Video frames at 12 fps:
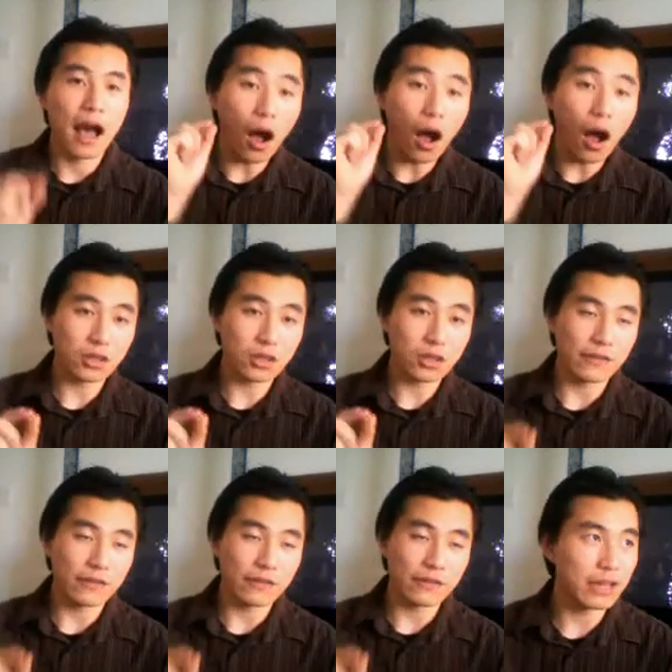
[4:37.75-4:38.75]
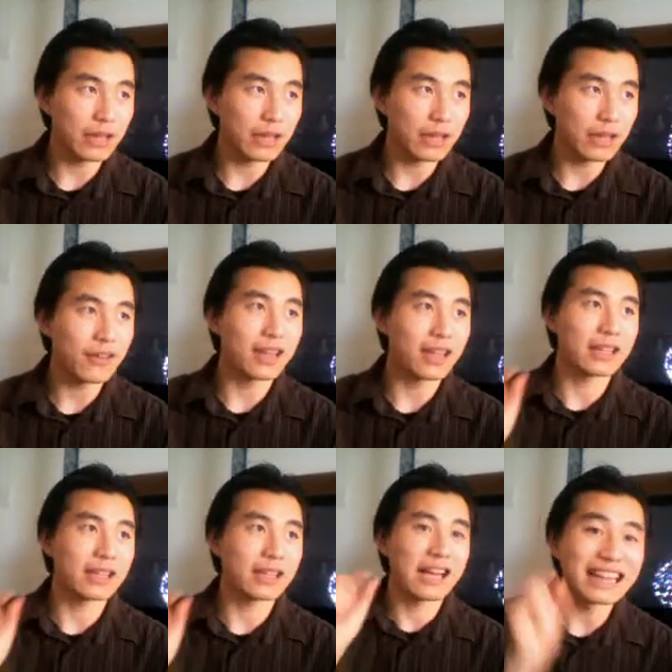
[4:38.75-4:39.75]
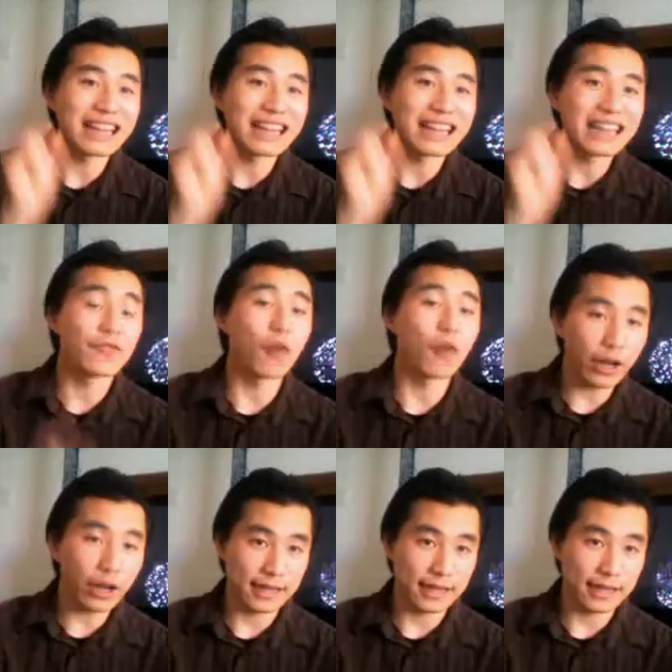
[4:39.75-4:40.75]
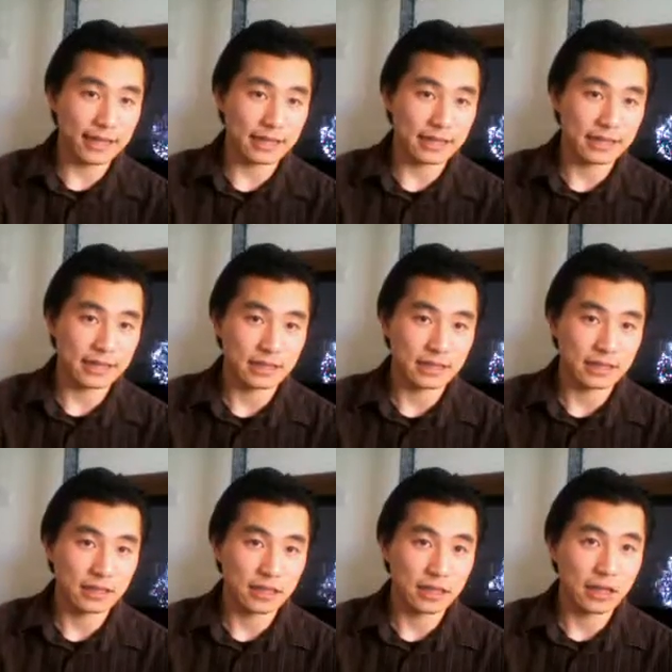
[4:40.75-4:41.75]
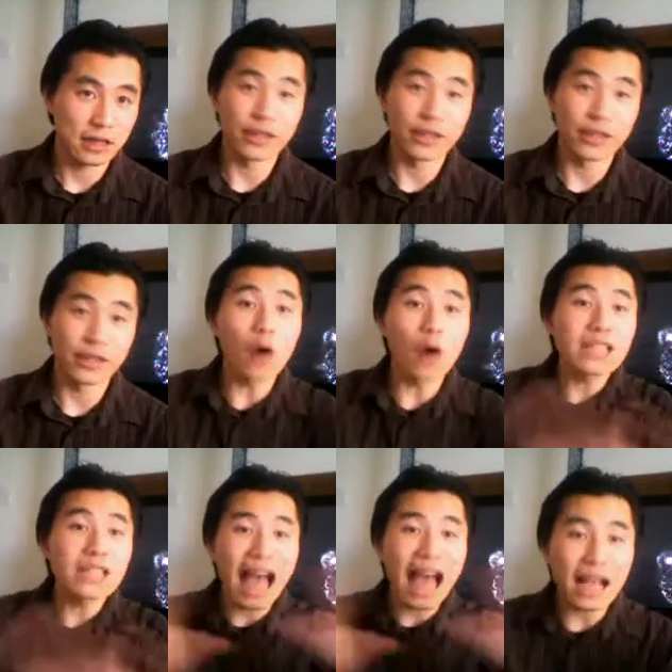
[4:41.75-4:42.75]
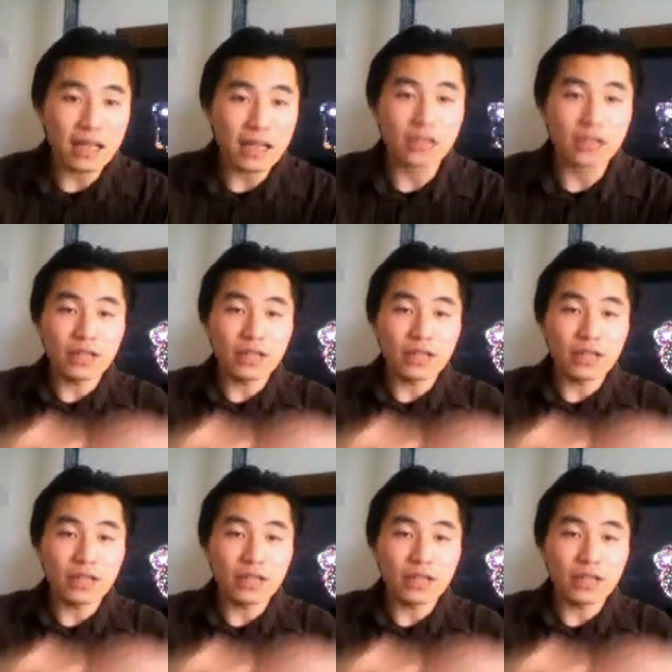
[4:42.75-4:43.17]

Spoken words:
Also, if you live in California, no taxes.